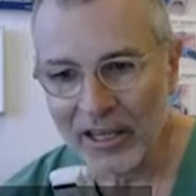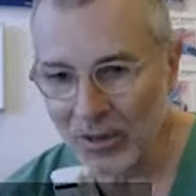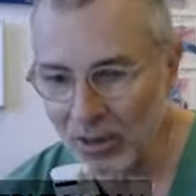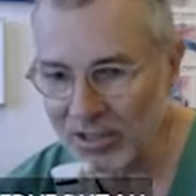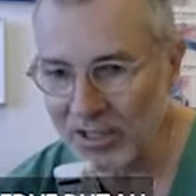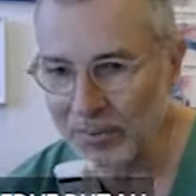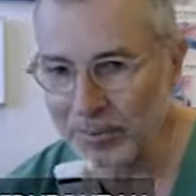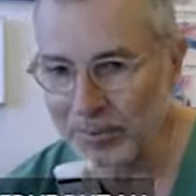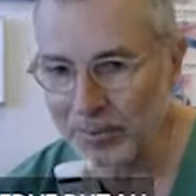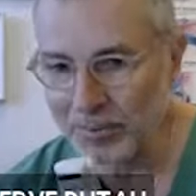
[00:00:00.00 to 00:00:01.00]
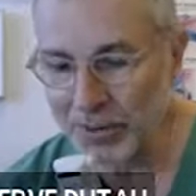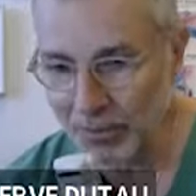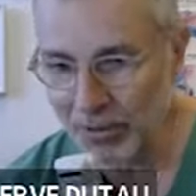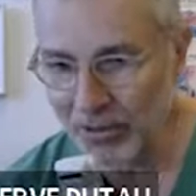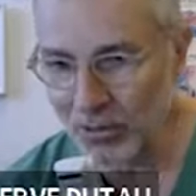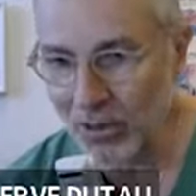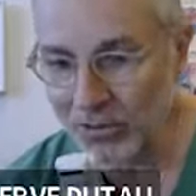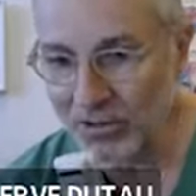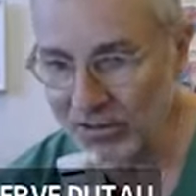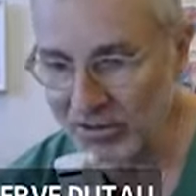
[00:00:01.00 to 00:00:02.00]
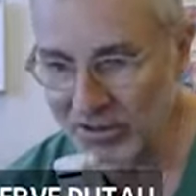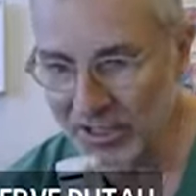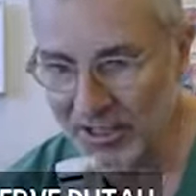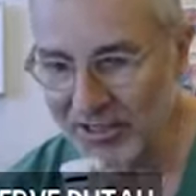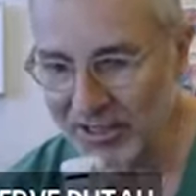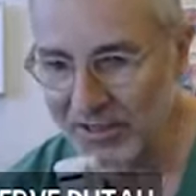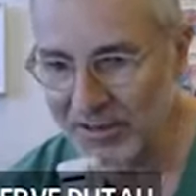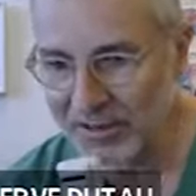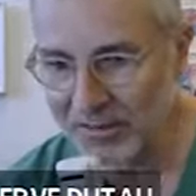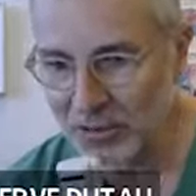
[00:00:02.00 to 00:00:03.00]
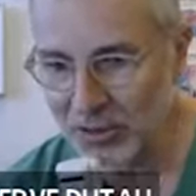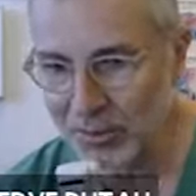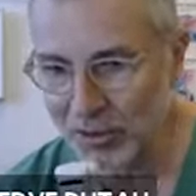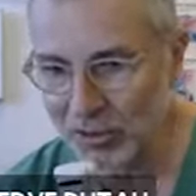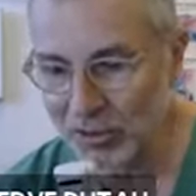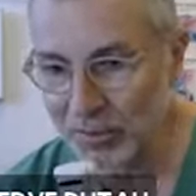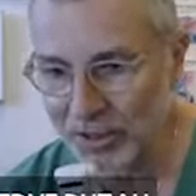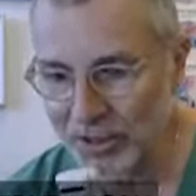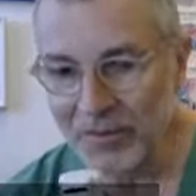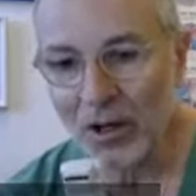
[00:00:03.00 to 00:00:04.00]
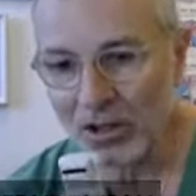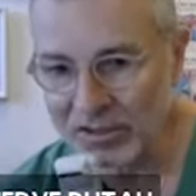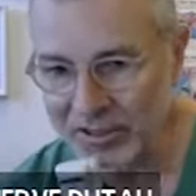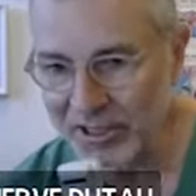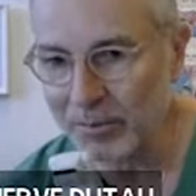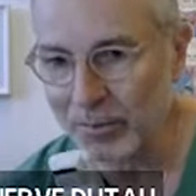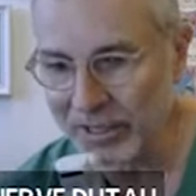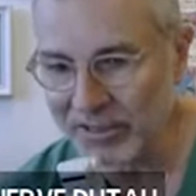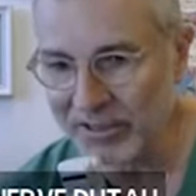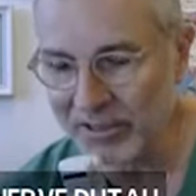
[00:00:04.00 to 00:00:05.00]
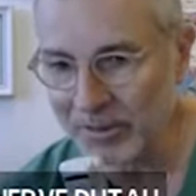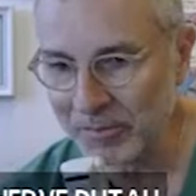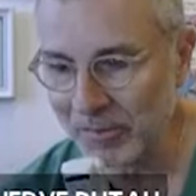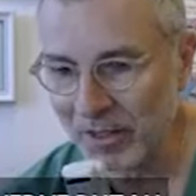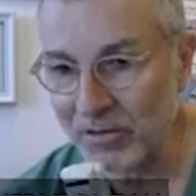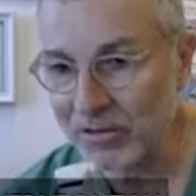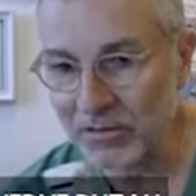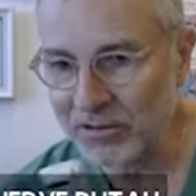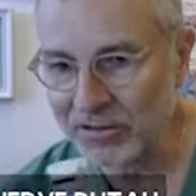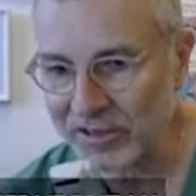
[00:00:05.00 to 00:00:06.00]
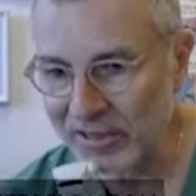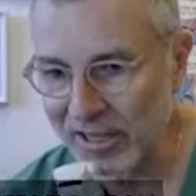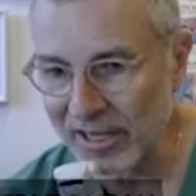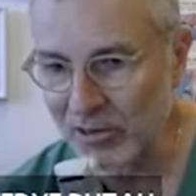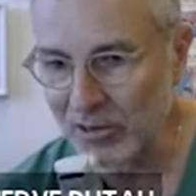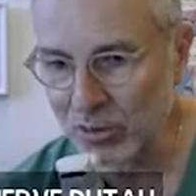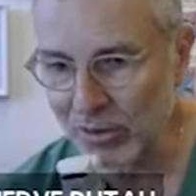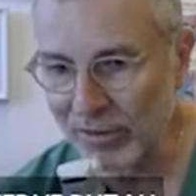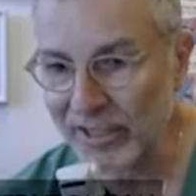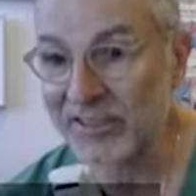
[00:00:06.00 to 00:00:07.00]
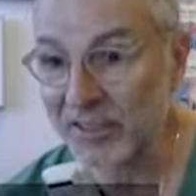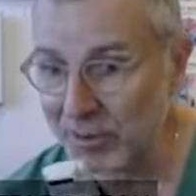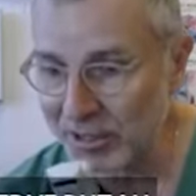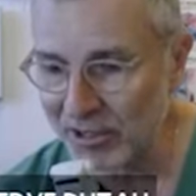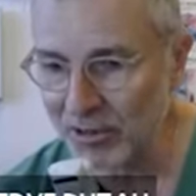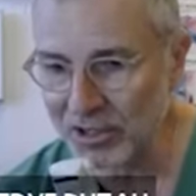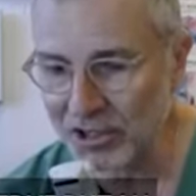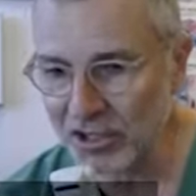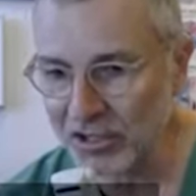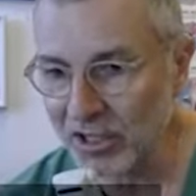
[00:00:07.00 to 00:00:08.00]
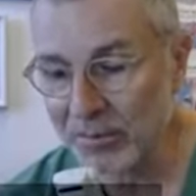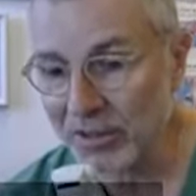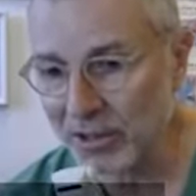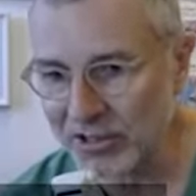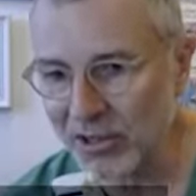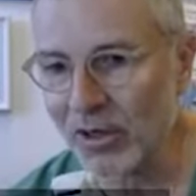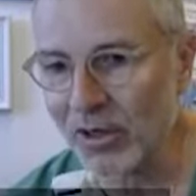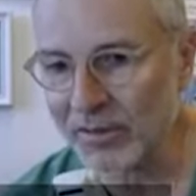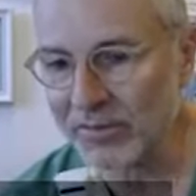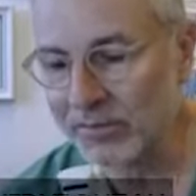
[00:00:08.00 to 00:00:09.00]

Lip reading: And only people who are not skilled in renal bronchoscopy are still placing stents like ultraflex in benign condition because they are